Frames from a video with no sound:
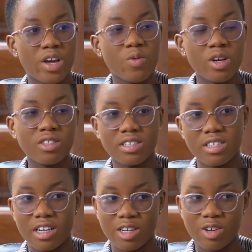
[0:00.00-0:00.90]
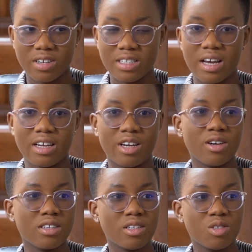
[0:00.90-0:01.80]
When he went to see the
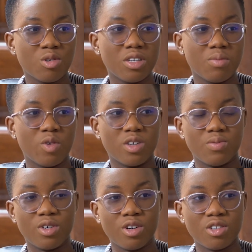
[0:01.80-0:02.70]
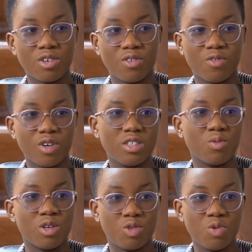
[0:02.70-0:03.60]
doctor told him it was because of what
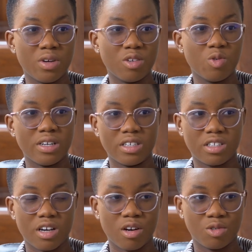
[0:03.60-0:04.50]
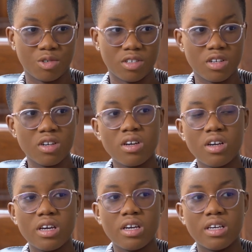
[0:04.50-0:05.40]
he was doing during his childhood.
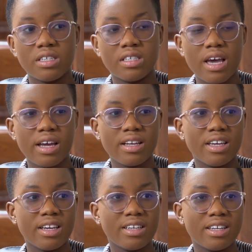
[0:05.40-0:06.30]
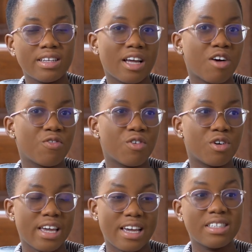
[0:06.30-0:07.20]
He said he did that
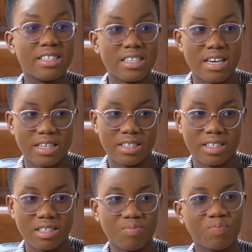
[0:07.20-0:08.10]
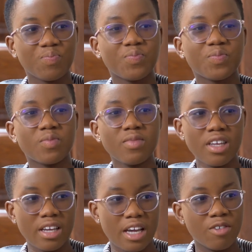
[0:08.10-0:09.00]
for 8 years.
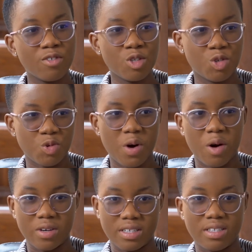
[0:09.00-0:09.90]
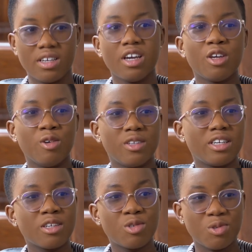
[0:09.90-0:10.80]
Every 2 hours, he
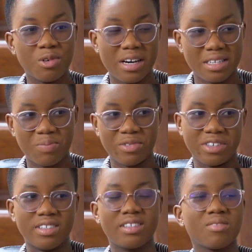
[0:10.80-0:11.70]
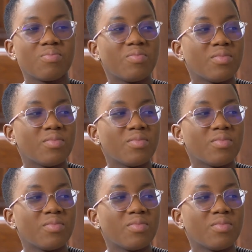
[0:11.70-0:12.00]
take 2 aspirins.